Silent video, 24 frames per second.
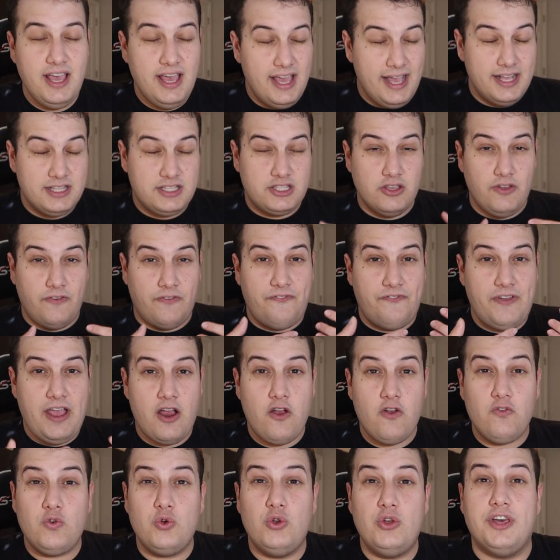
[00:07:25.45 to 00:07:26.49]
It's a
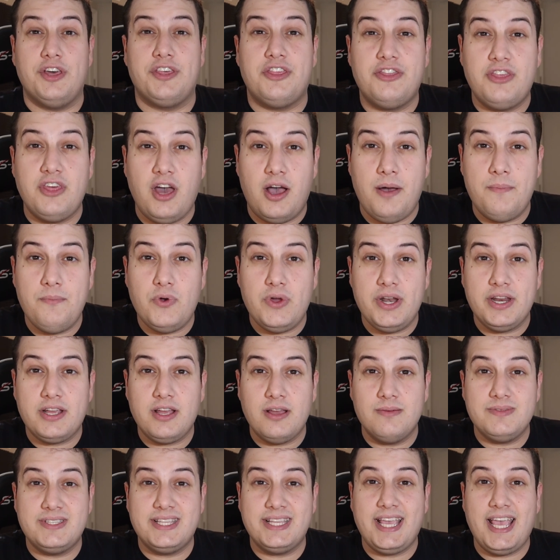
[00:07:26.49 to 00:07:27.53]
fair rule of thumb when it
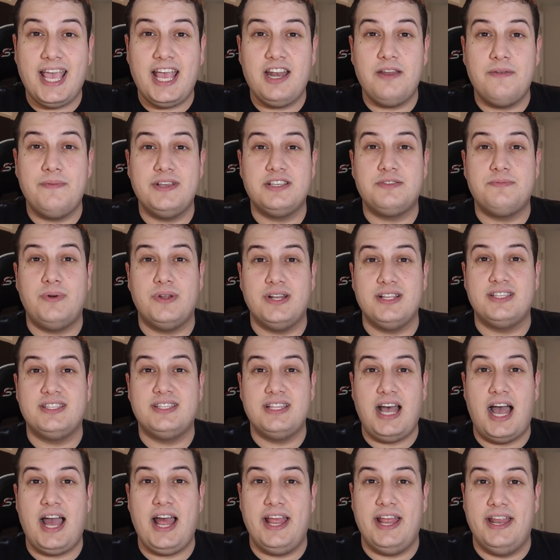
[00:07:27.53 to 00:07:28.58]
comes to cannabis, but it's
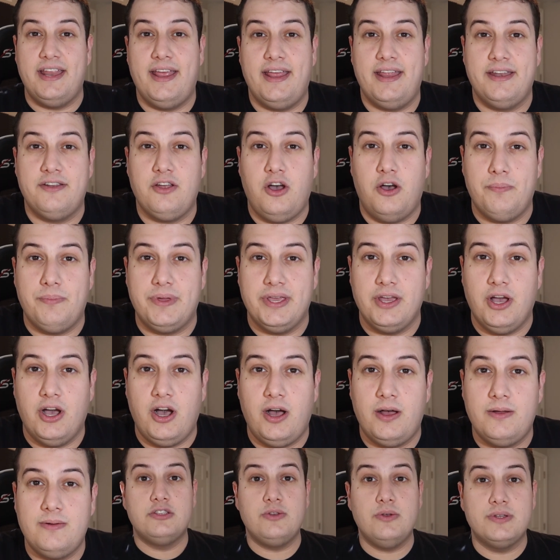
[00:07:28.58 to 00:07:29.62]
not an end-all
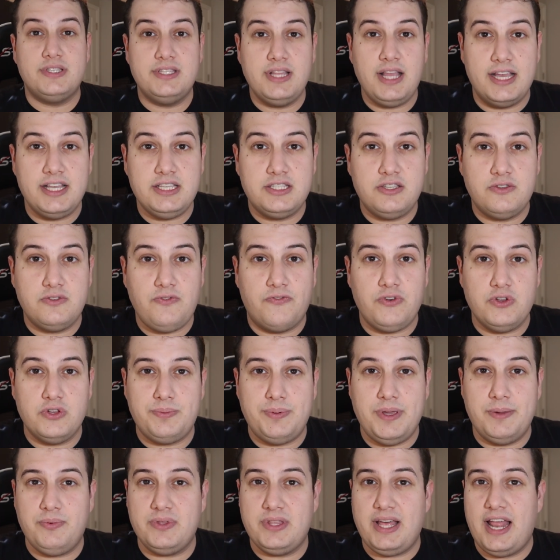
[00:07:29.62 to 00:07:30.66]
be-all. So it's nice for
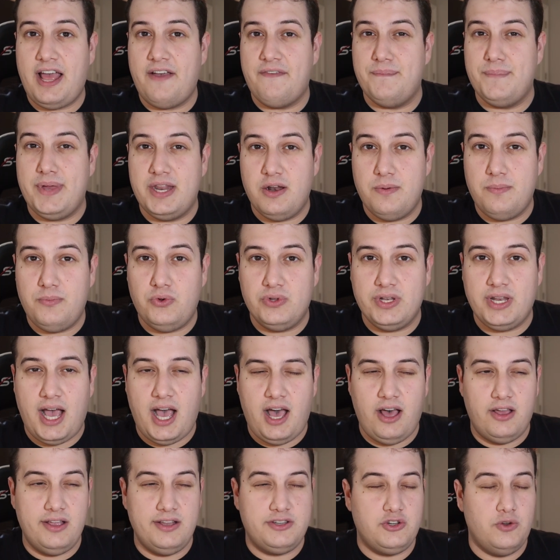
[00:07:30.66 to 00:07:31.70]
people that have minimal
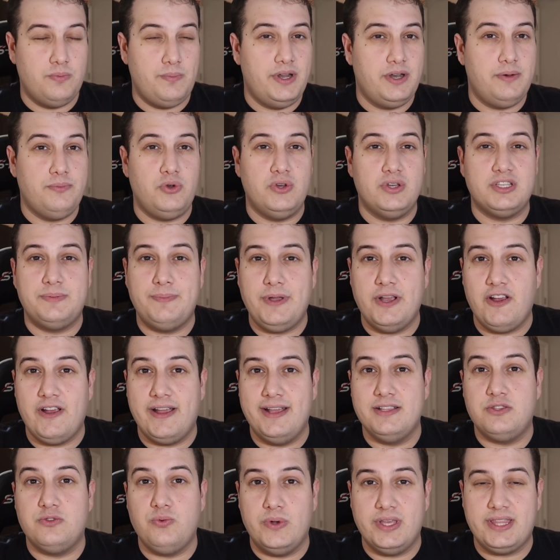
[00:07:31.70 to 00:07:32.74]
knowledge or minimal
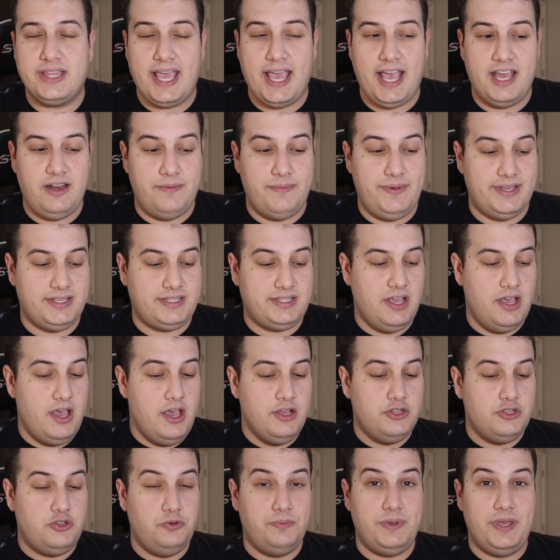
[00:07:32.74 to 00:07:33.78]
experience with cannabis
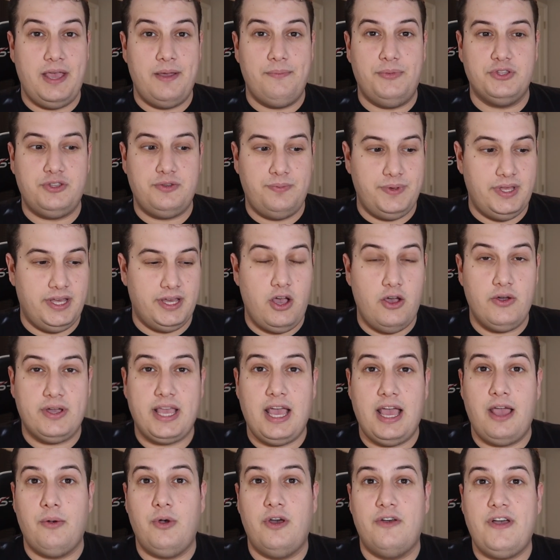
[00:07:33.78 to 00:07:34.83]
to be able to be like,
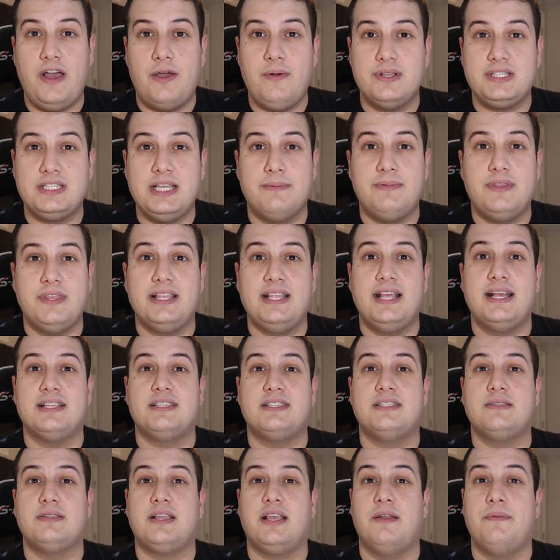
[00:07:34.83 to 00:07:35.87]
okay, well, if I want something
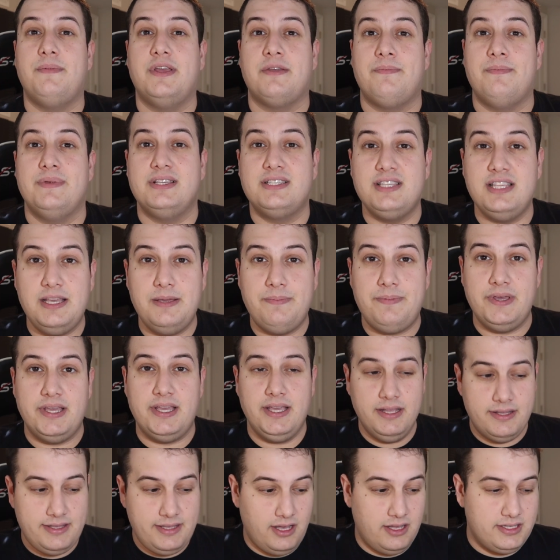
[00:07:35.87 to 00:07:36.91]
that's gonna make me
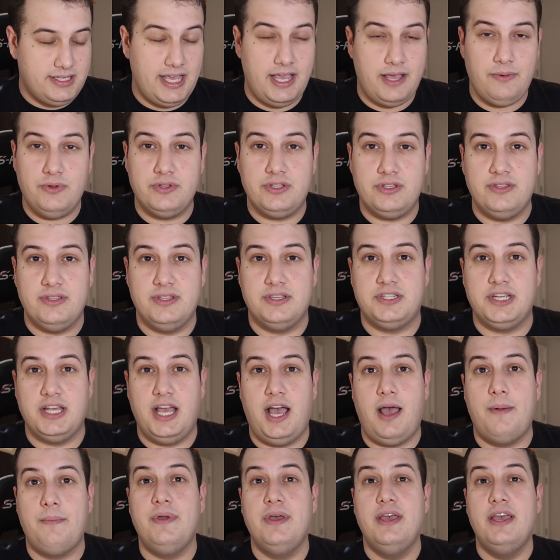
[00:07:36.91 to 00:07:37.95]
sleepy, Delta 8 will do the
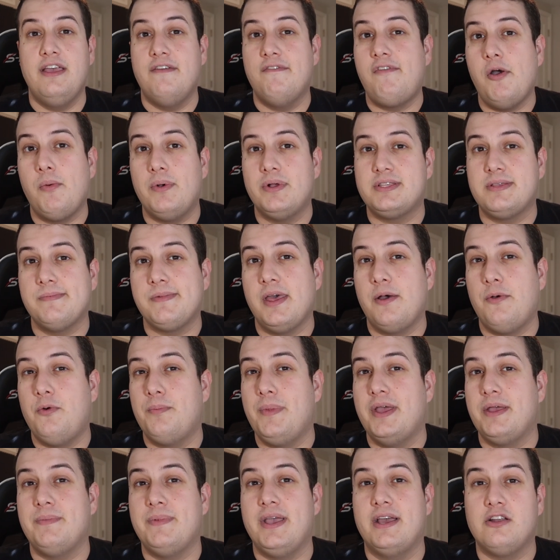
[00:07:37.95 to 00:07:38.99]
job. If I want something that will
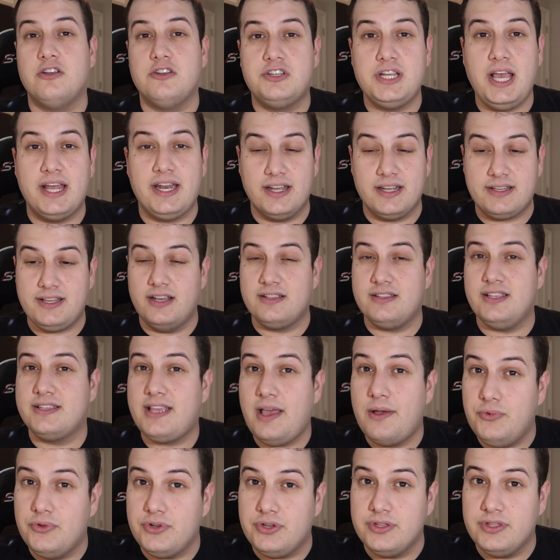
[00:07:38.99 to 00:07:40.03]
make me energetic, Delta
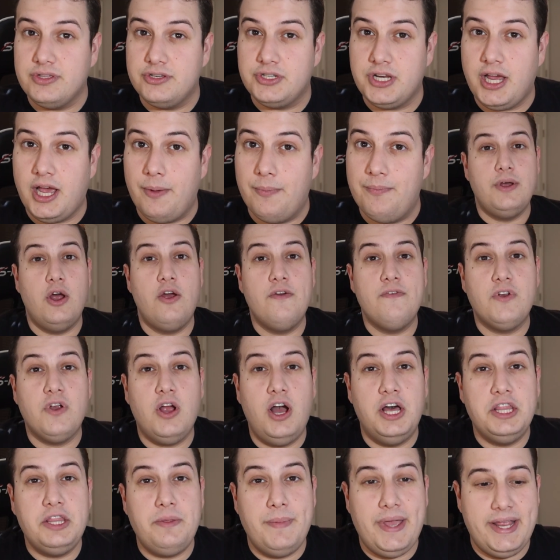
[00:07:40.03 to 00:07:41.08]
10 will do the job. But
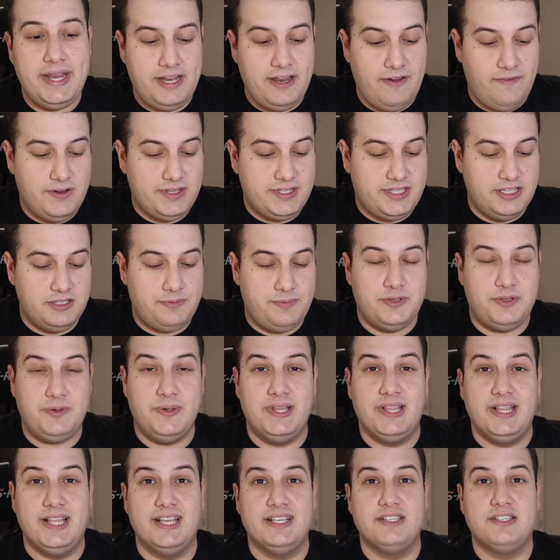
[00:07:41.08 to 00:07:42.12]
overall, the main differences
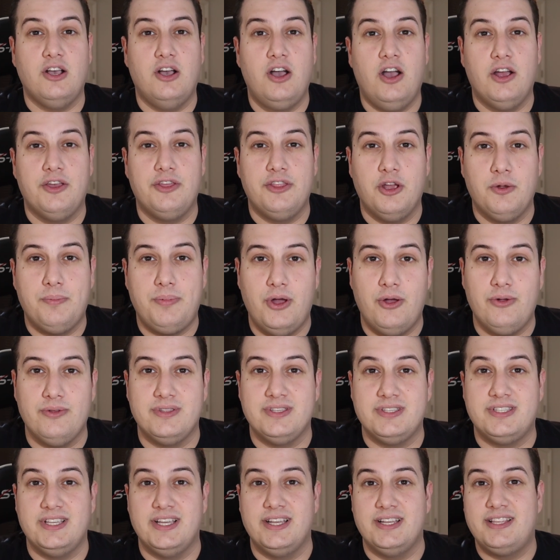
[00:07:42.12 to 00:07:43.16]
between these are their
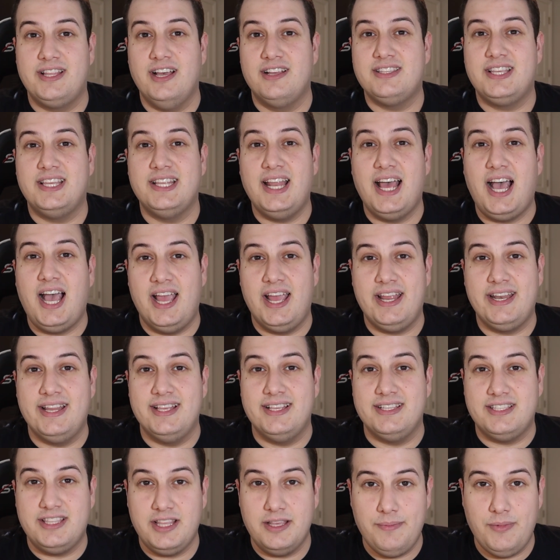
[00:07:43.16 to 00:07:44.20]
potency. Delta 9
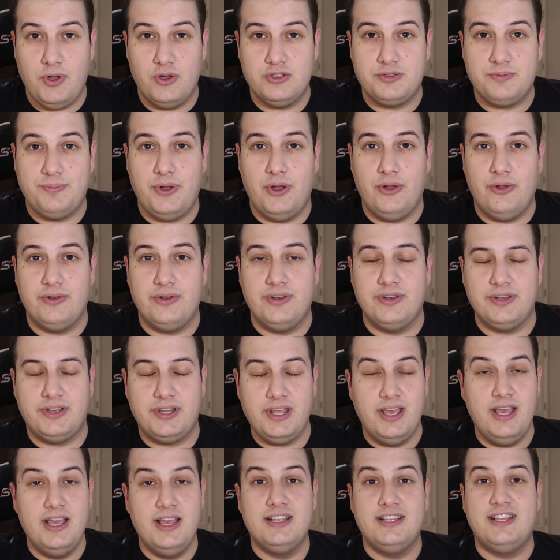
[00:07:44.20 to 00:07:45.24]
is the most potent,
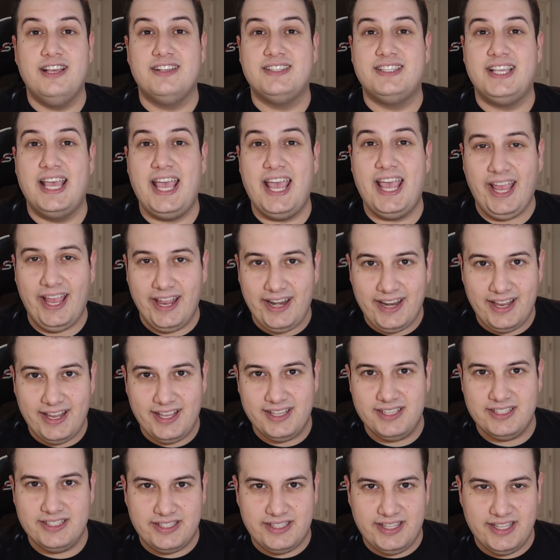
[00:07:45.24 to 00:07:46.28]
Delta 8
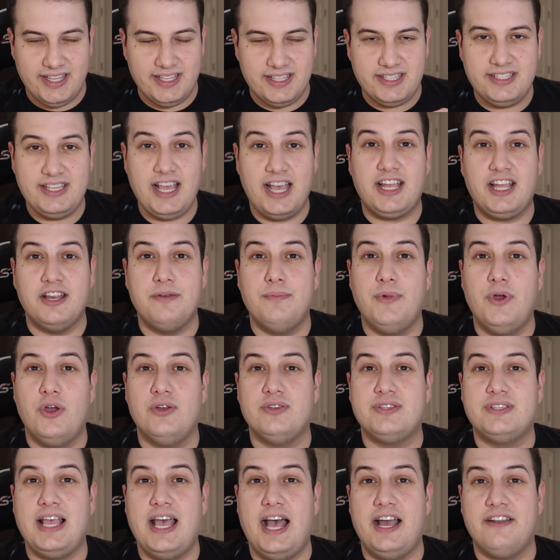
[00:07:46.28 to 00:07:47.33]
is the second
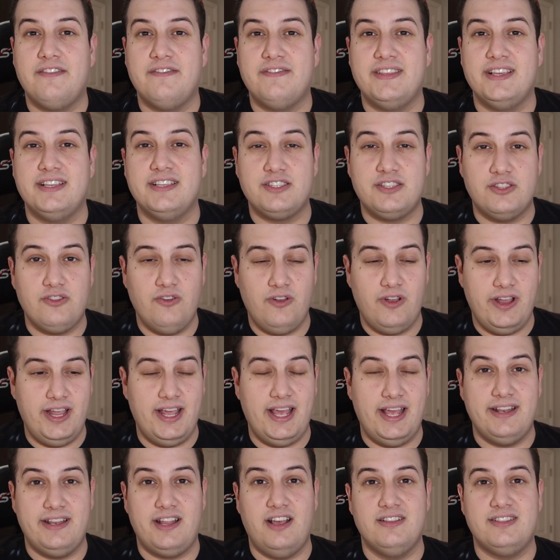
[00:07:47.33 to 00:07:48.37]
most out of these three,
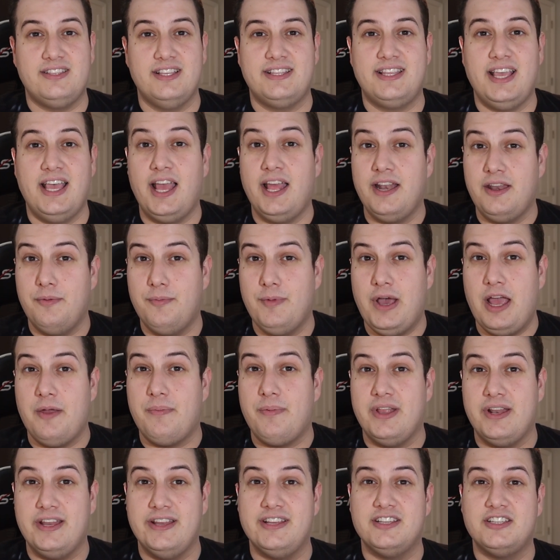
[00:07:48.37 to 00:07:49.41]
and Delta 10, in my
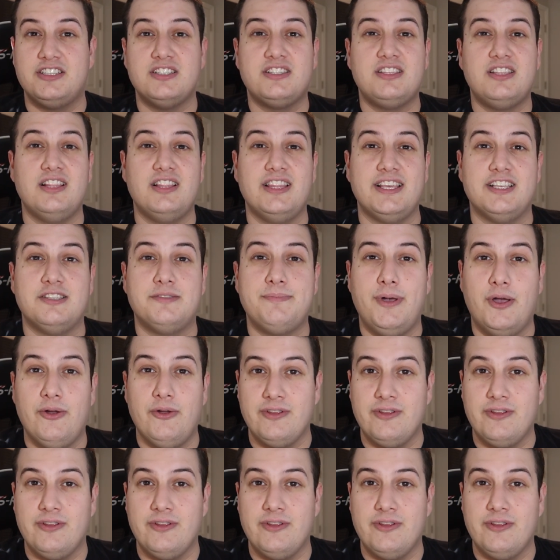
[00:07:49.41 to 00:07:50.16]
opinion, is just the least potent.